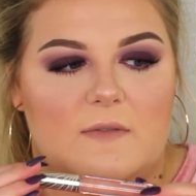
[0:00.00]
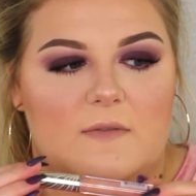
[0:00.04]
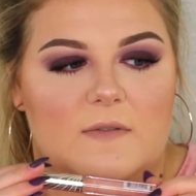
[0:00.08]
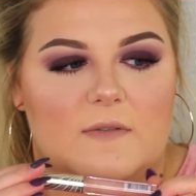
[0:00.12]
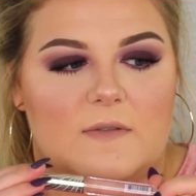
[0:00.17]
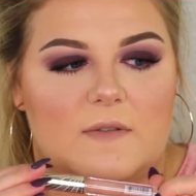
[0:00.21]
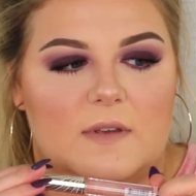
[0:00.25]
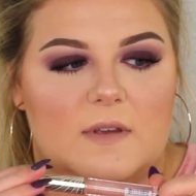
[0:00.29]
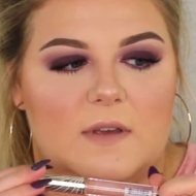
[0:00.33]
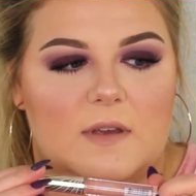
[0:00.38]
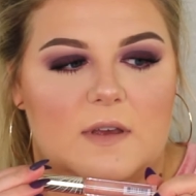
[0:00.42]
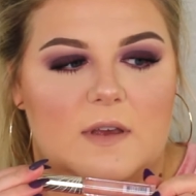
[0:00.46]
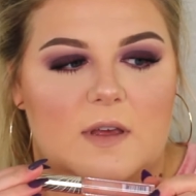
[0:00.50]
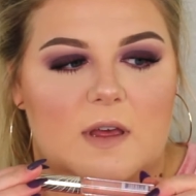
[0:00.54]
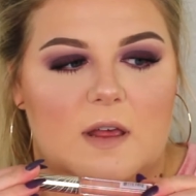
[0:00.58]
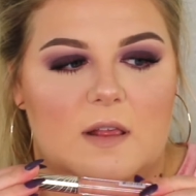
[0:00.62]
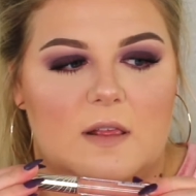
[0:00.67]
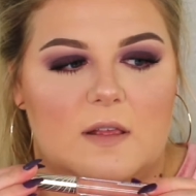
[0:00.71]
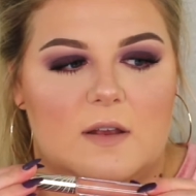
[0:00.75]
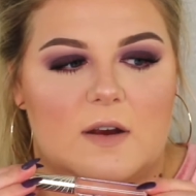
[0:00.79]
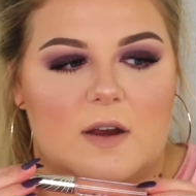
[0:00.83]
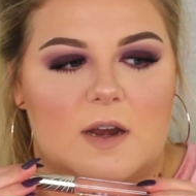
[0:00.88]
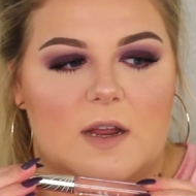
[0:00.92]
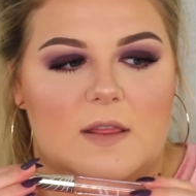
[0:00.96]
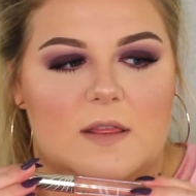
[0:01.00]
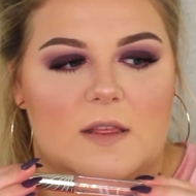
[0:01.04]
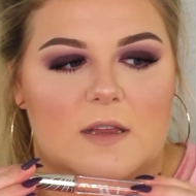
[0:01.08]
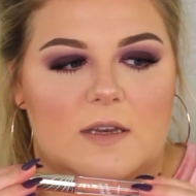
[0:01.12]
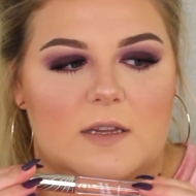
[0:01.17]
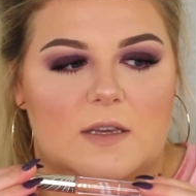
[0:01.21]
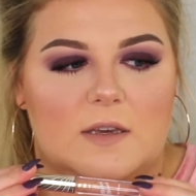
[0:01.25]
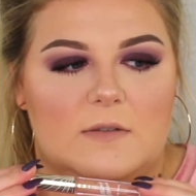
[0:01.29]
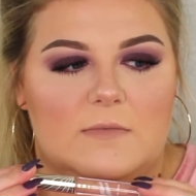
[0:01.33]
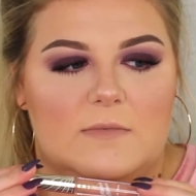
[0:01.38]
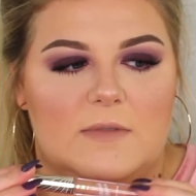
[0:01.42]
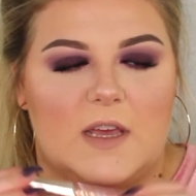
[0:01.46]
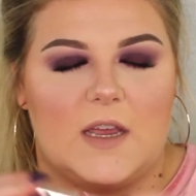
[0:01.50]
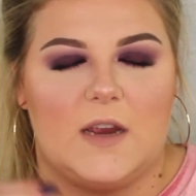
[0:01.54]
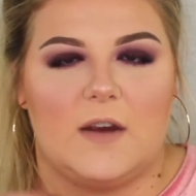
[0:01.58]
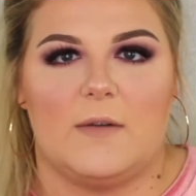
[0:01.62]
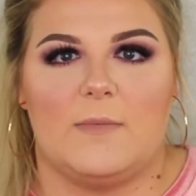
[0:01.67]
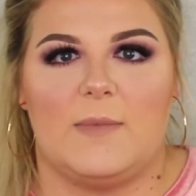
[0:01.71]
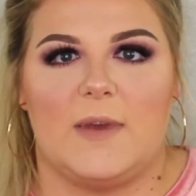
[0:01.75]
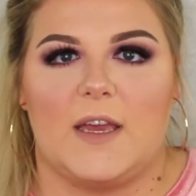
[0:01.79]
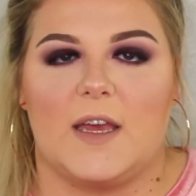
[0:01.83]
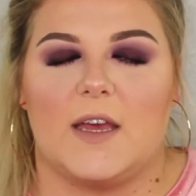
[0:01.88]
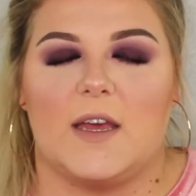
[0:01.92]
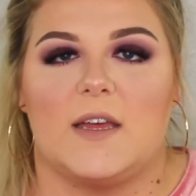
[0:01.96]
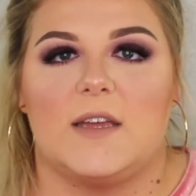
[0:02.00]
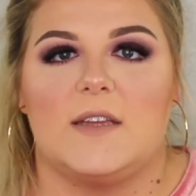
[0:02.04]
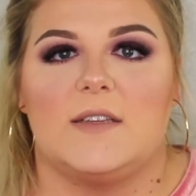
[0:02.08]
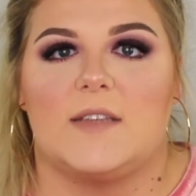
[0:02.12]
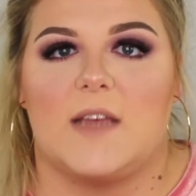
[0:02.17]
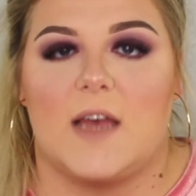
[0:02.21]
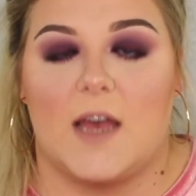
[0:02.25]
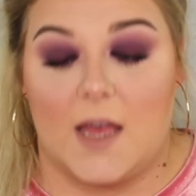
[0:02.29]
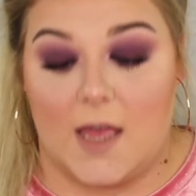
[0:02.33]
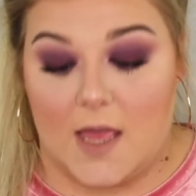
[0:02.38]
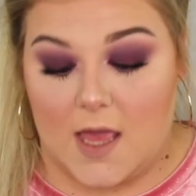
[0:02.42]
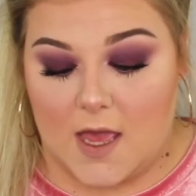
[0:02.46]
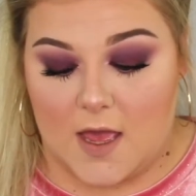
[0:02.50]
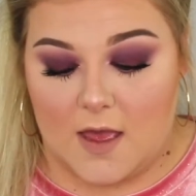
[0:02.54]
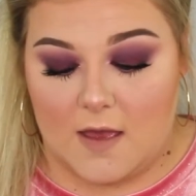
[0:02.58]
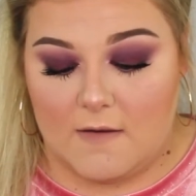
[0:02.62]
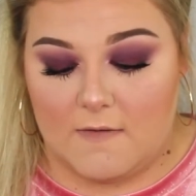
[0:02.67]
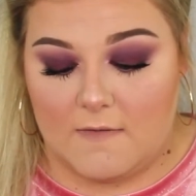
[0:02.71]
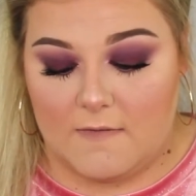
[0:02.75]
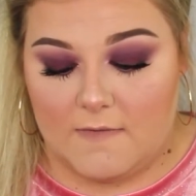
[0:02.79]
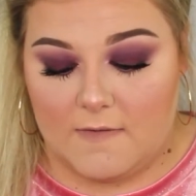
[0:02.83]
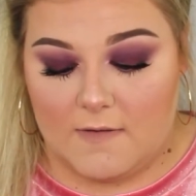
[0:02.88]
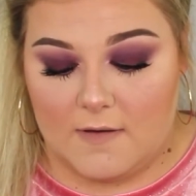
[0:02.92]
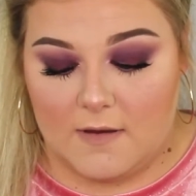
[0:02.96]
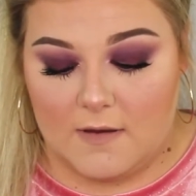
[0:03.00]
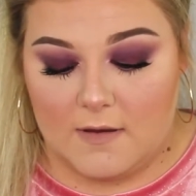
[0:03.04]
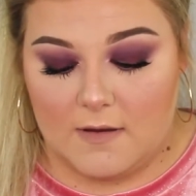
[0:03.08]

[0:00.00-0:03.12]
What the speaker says: of colored in the tube there because I have